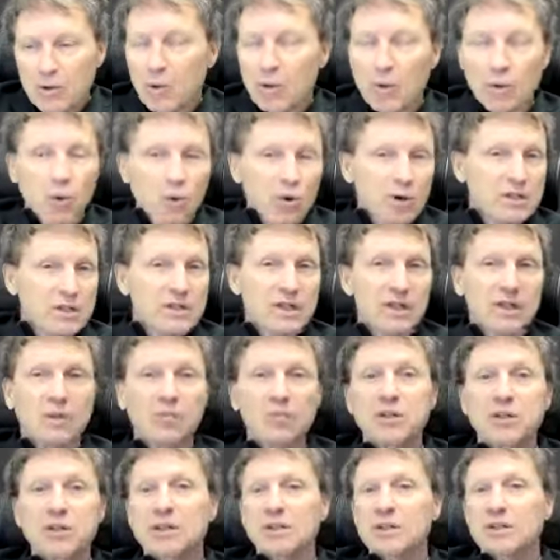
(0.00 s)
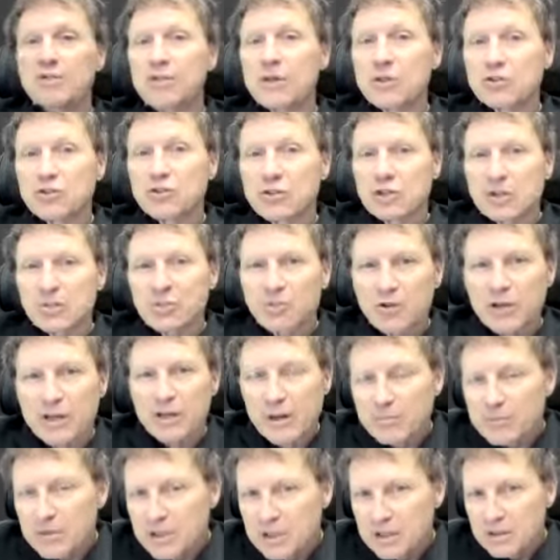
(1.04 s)
or is it completely federally
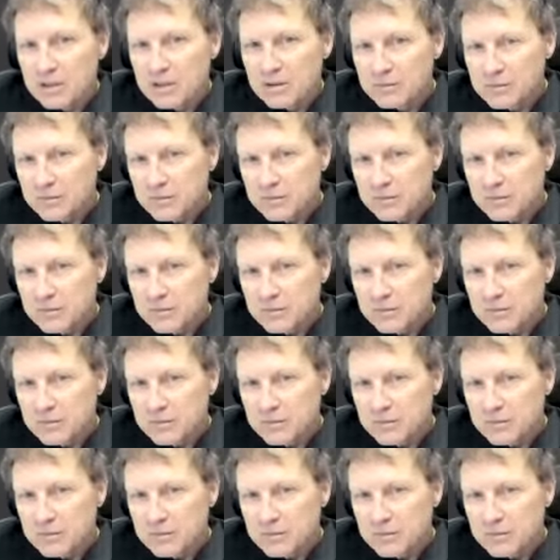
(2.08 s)
preempted?